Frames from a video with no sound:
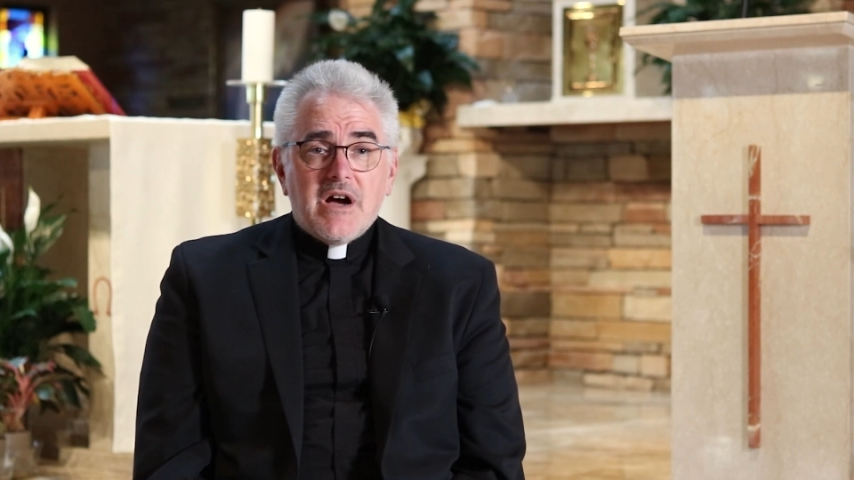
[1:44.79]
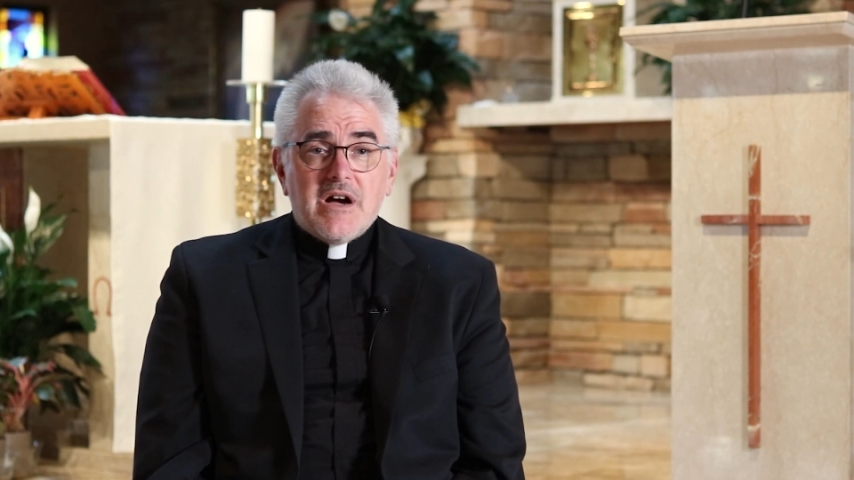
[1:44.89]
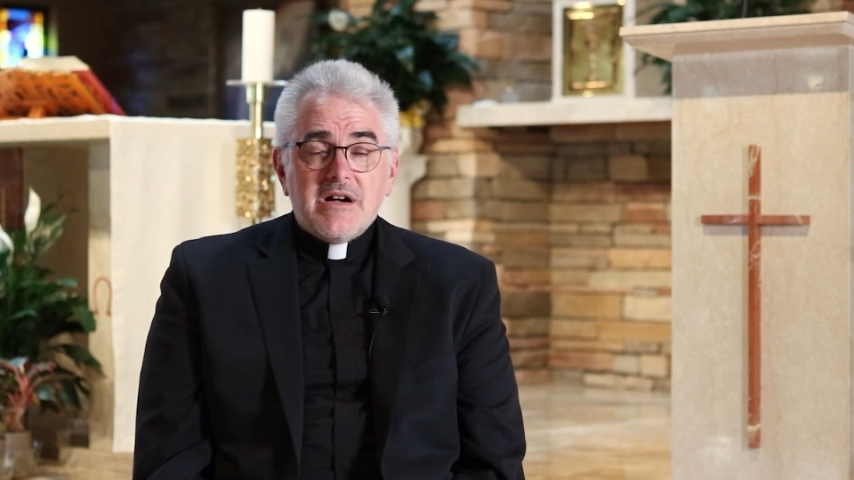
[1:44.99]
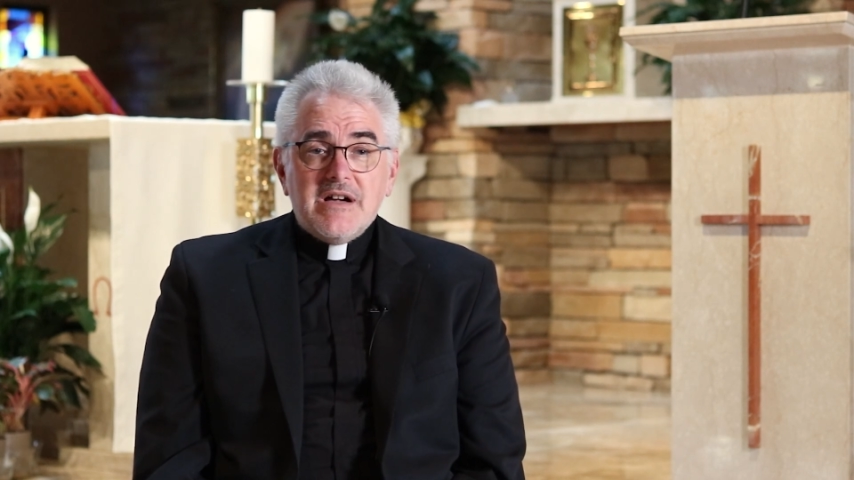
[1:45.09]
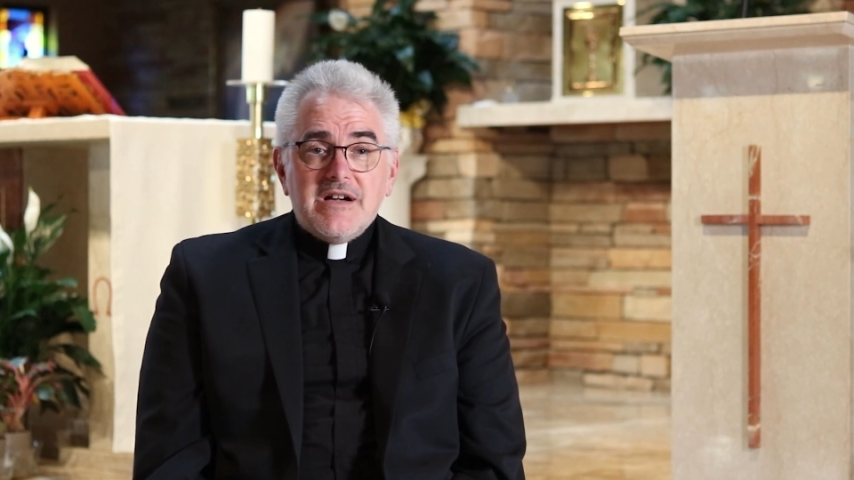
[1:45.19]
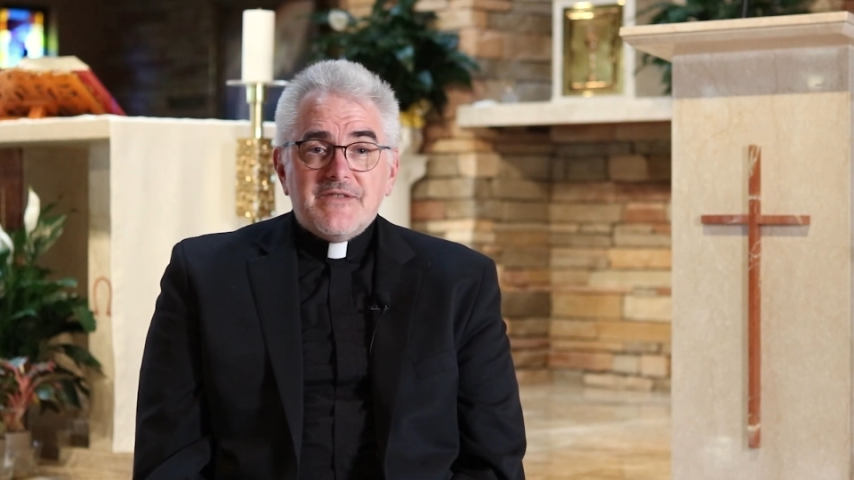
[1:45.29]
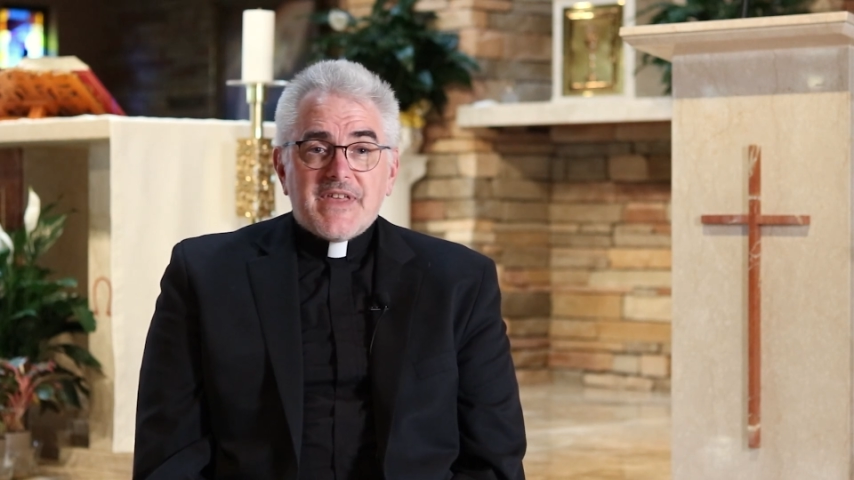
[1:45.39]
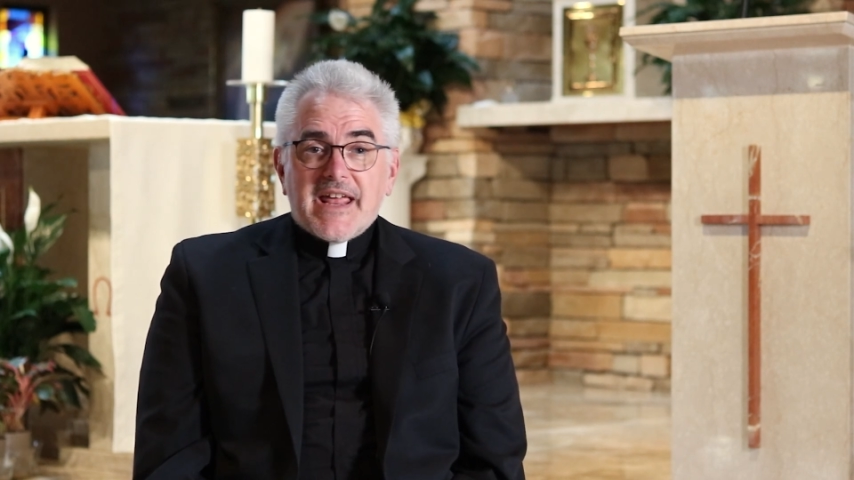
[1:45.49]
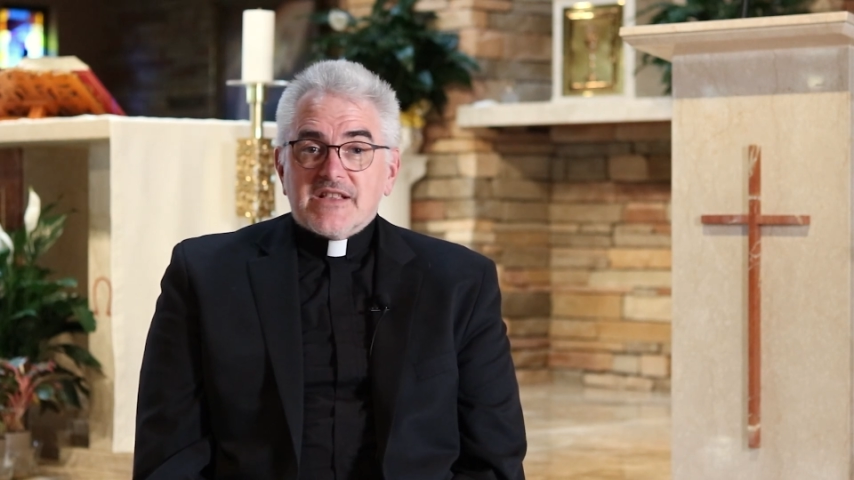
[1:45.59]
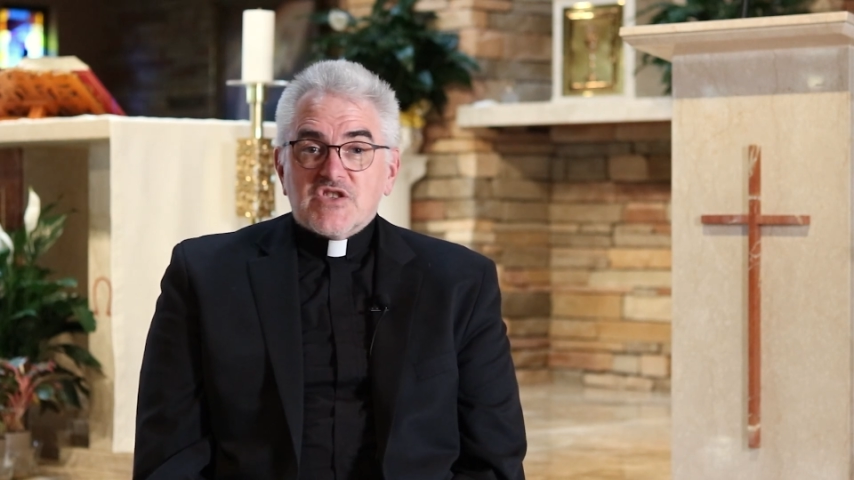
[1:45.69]

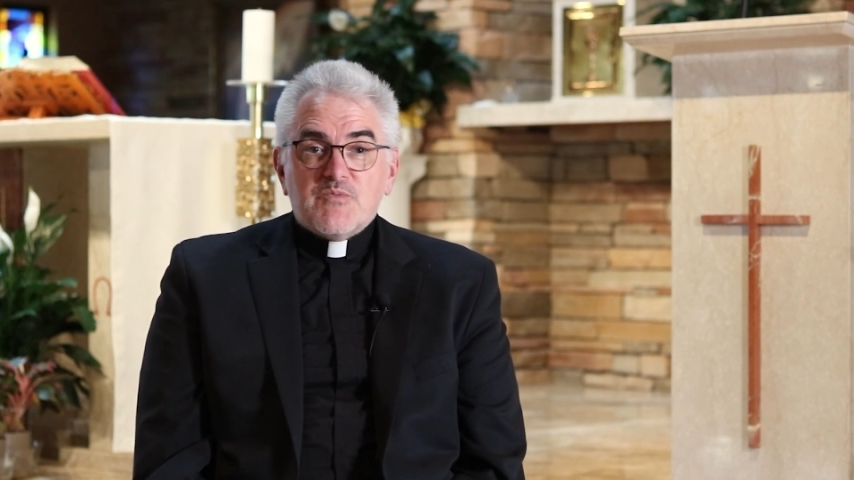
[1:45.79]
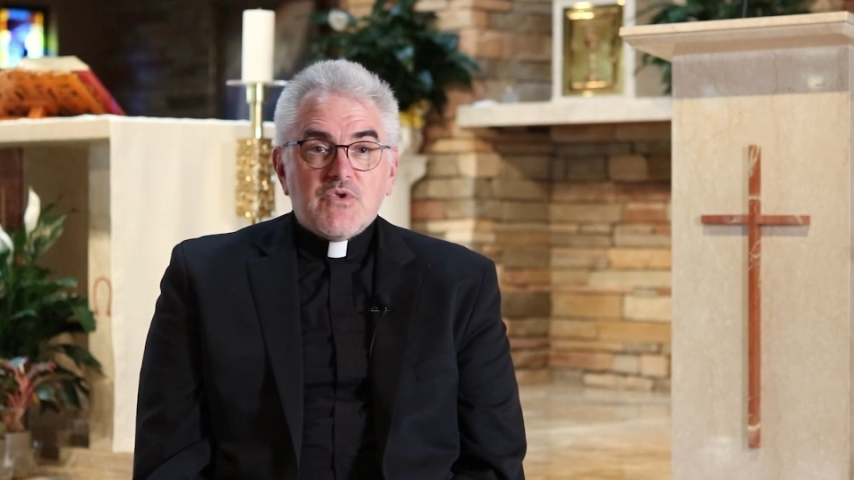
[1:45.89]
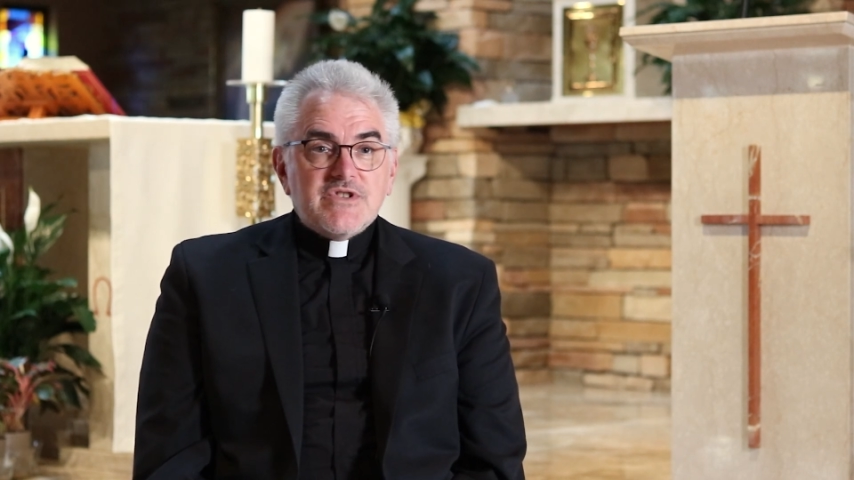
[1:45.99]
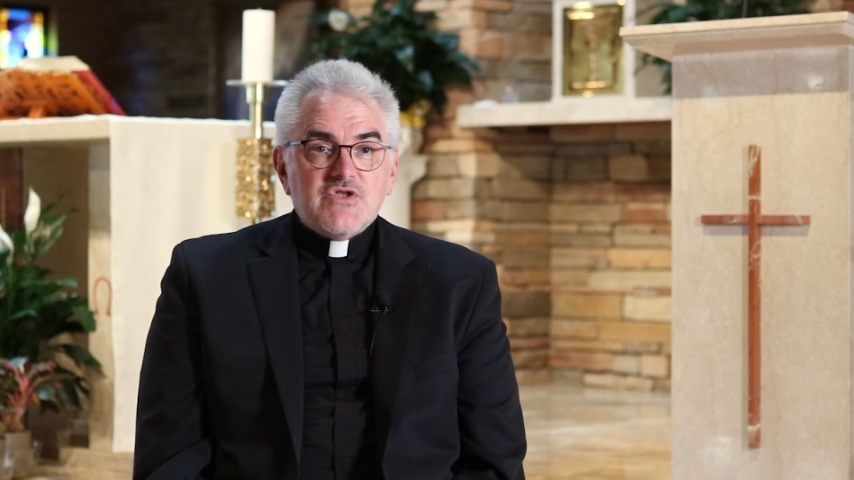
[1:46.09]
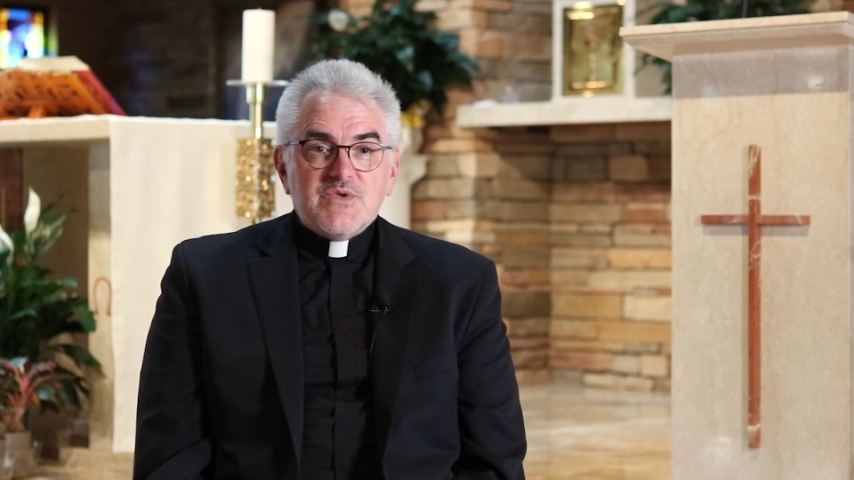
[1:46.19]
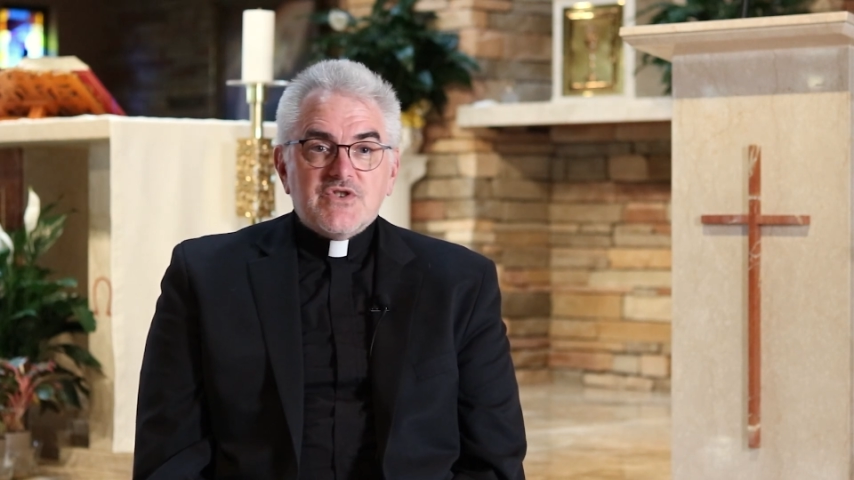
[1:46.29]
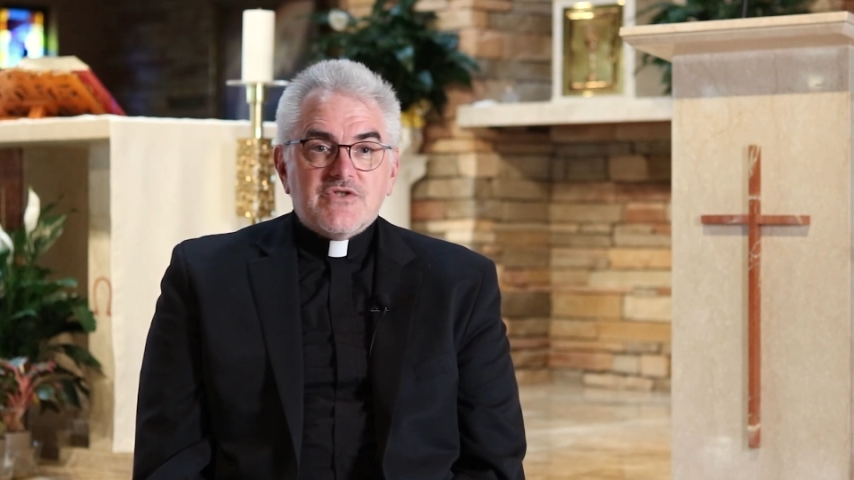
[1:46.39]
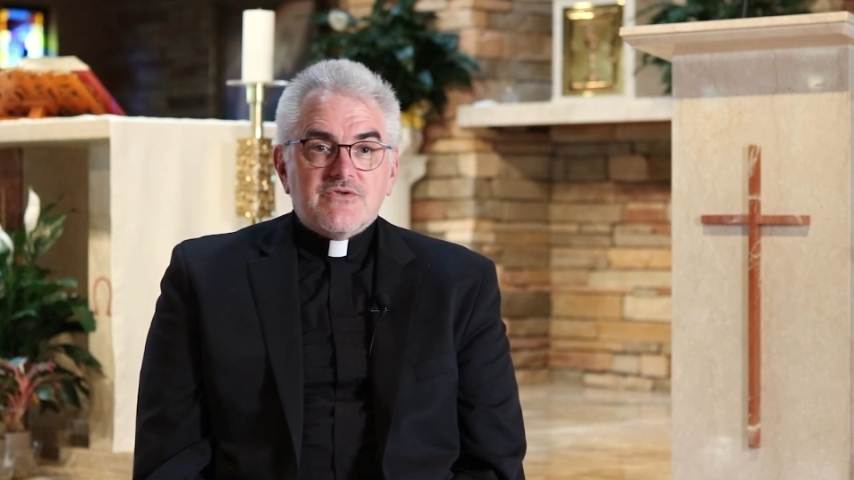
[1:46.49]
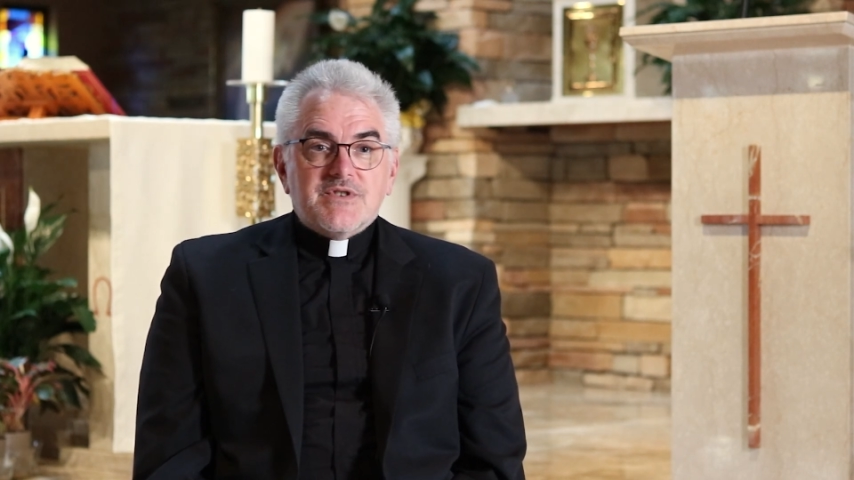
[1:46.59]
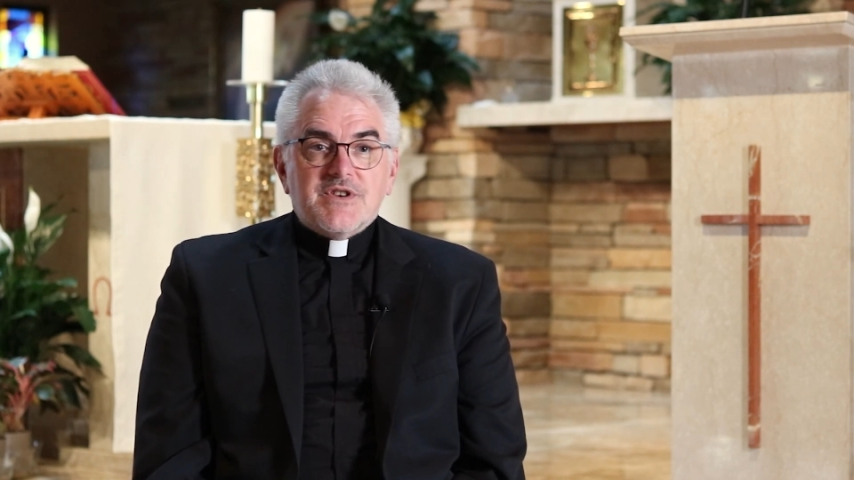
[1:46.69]
that hadn't spoken to
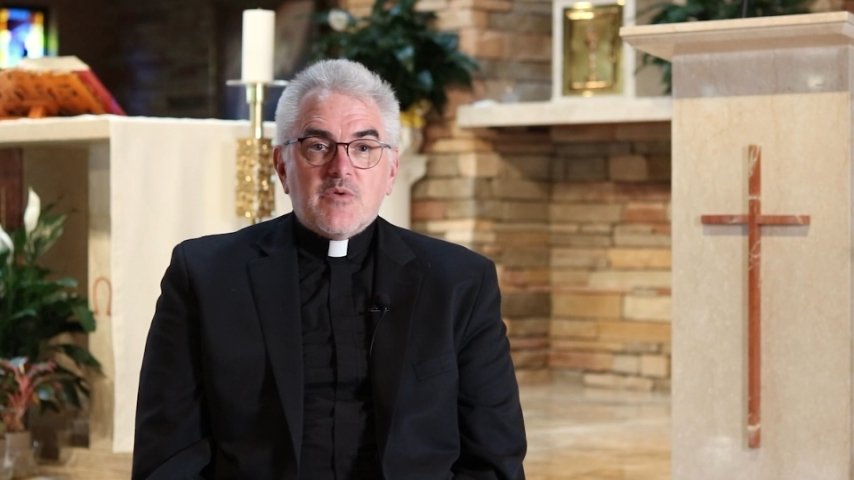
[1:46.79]
each other in